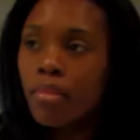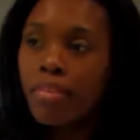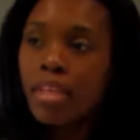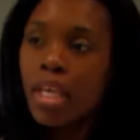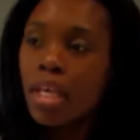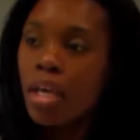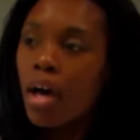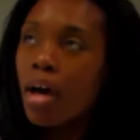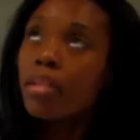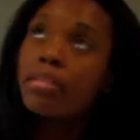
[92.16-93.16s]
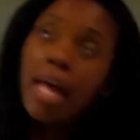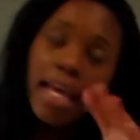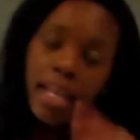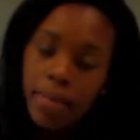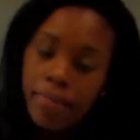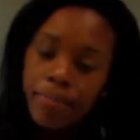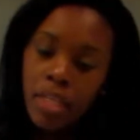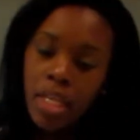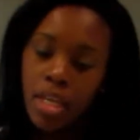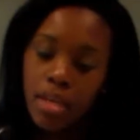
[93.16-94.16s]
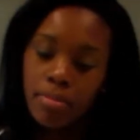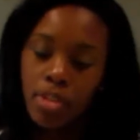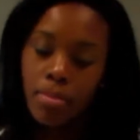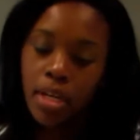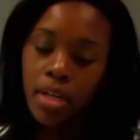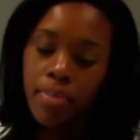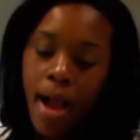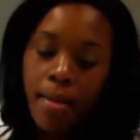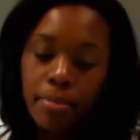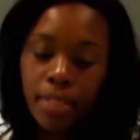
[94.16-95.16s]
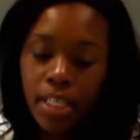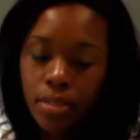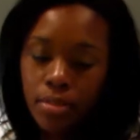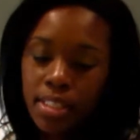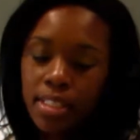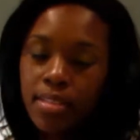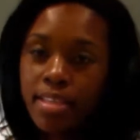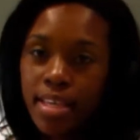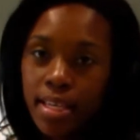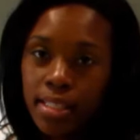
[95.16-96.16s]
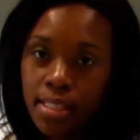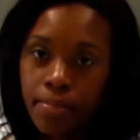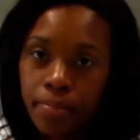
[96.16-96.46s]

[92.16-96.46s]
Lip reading: the lighting. So I'm going to probably use this.